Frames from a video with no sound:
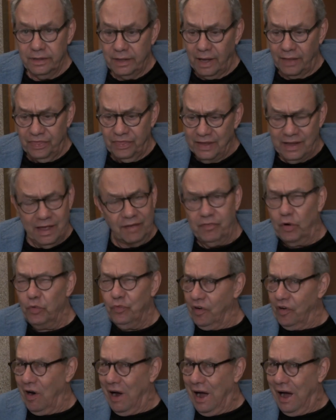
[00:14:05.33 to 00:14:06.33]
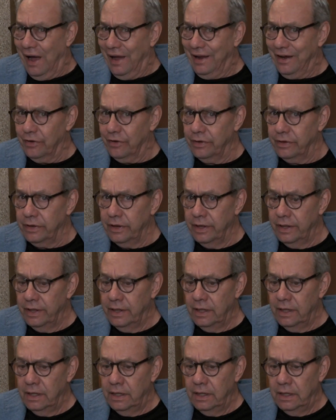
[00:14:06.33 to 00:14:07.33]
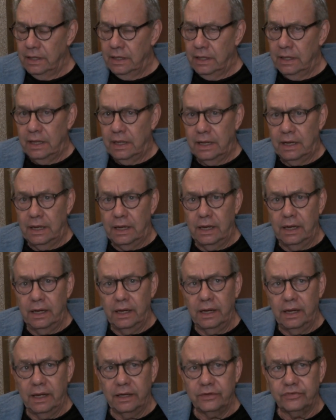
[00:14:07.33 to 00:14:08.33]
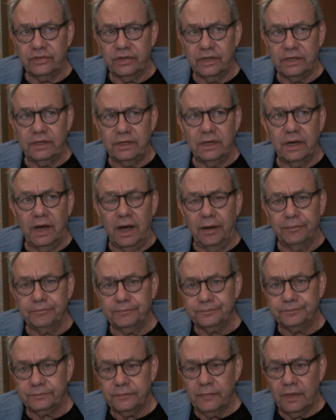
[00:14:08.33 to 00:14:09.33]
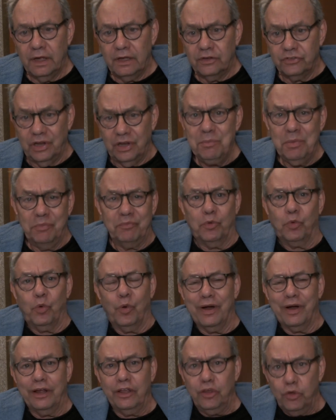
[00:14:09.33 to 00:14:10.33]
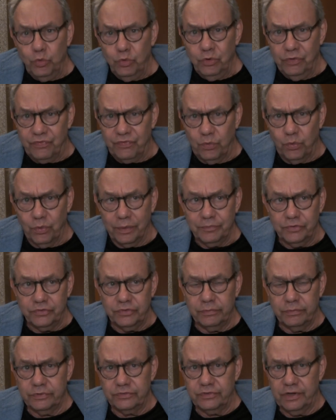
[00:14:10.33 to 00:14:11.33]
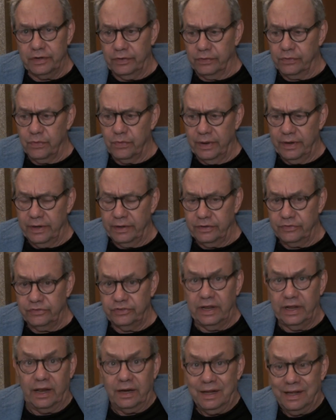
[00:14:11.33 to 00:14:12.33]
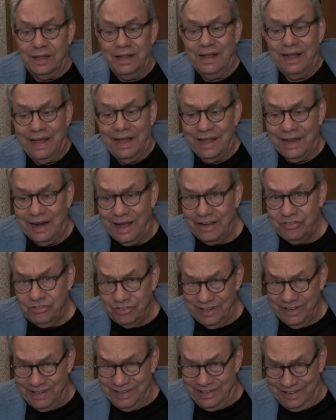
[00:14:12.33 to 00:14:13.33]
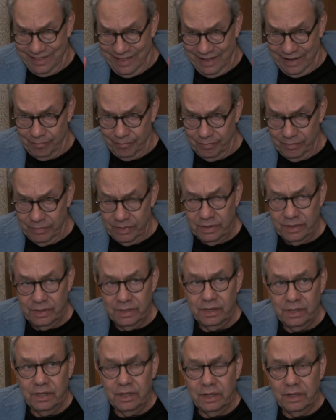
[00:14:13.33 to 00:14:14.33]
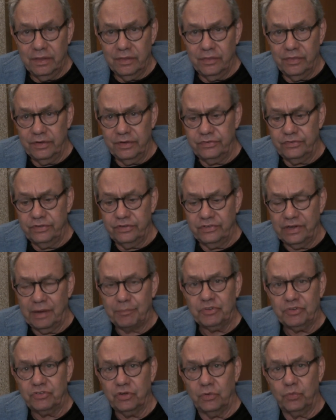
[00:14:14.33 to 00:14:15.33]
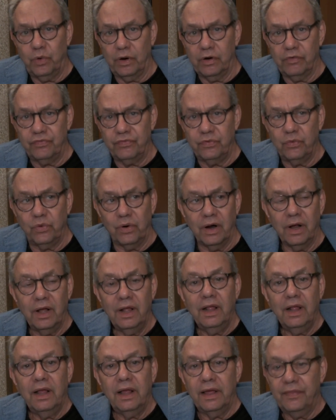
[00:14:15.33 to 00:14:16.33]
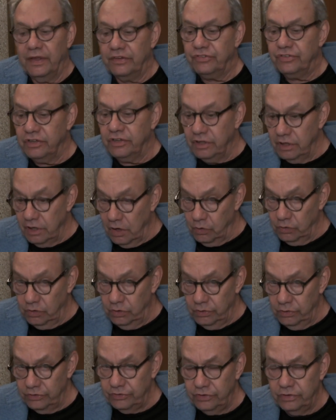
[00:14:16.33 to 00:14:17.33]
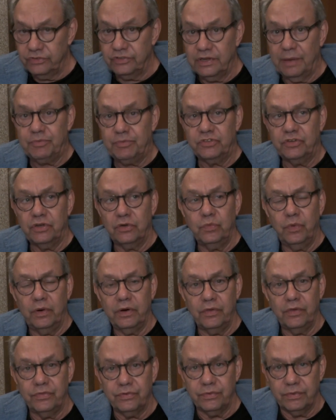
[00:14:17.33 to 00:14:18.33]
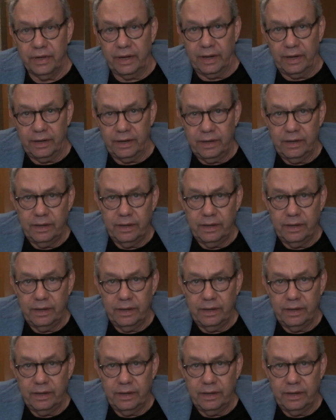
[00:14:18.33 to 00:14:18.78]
I think I've overhired. I said, some of them are wearing uniforms, which I don't quite understand. And I said to them, this is episode 104. And they said, no, Lewis, it's episode 103.